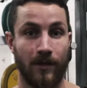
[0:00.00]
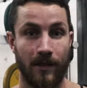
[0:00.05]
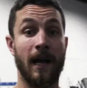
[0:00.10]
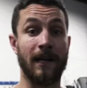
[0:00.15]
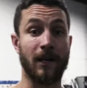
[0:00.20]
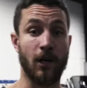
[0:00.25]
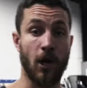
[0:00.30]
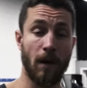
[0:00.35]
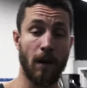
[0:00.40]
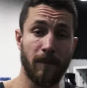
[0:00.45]

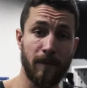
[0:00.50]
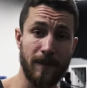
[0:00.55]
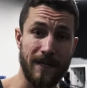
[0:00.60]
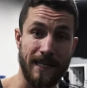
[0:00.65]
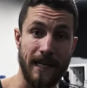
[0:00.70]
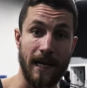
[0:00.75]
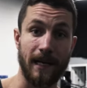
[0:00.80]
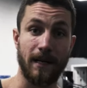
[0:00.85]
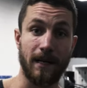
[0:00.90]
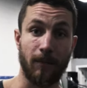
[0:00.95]
And common
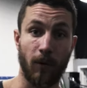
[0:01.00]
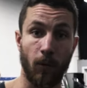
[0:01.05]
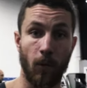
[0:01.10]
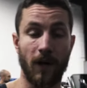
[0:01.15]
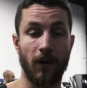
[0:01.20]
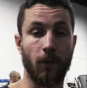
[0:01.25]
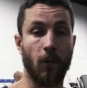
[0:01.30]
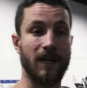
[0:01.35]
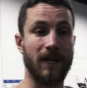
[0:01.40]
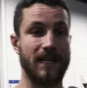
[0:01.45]
mistake number
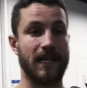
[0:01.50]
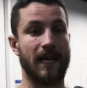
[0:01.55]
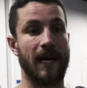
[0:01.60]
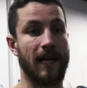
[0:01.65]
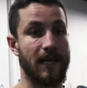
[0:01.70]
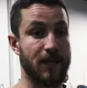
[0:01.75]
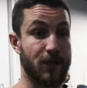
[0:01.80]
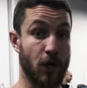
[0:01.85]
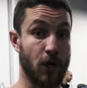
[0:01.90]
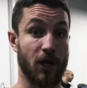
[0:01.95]
1, once
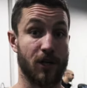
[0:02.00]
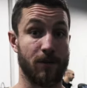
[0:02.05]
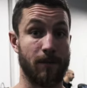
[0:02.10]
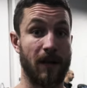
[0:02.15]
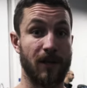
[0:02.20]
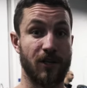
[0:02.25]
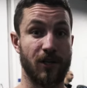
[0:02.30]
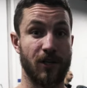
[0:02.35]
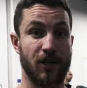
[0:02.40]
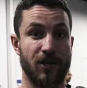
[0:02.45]
again, as Josh
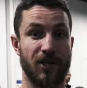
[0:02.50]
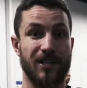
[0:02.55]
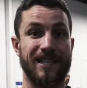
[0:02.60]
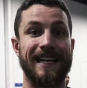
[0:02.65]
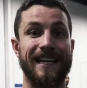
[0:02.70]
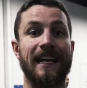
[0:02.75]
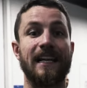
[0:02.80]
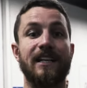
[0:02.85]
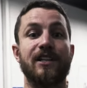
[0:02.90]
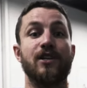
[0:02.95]
mentioned, is just
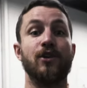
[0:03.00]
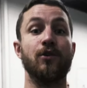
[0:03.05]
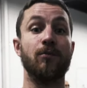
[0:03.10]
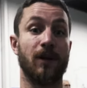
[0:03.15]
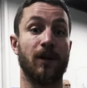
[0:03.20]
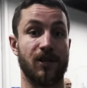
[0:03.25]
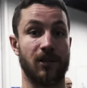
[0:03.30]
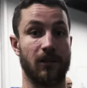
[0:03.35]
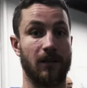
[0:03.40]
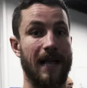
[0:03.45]
getting too
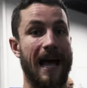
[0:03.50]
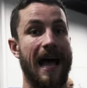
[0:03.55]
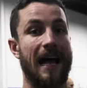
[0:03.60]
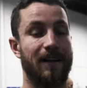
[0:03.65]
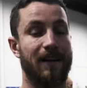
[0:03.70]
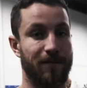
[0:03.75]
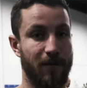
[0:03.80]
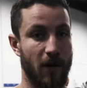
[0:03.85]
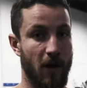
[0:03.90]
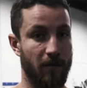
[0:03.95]
much lat
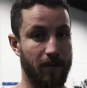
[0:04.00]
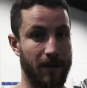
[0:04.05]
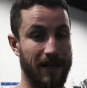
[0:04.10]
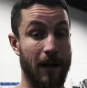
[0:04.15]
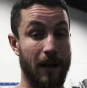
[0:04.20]
involvement.